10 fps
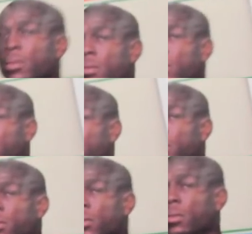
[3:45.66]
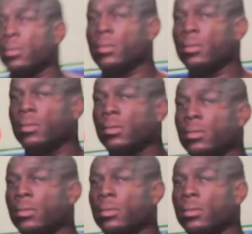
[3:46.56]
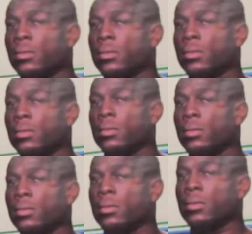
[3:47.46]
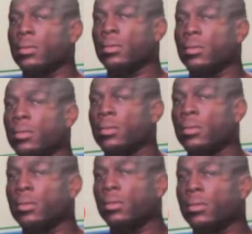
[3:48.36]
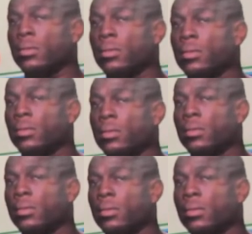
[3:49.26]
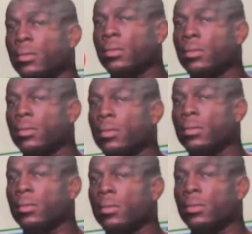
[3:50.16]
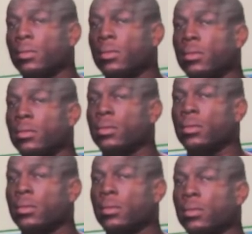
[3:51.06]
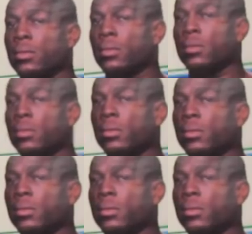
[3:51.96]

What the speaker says: The person shown says nothing.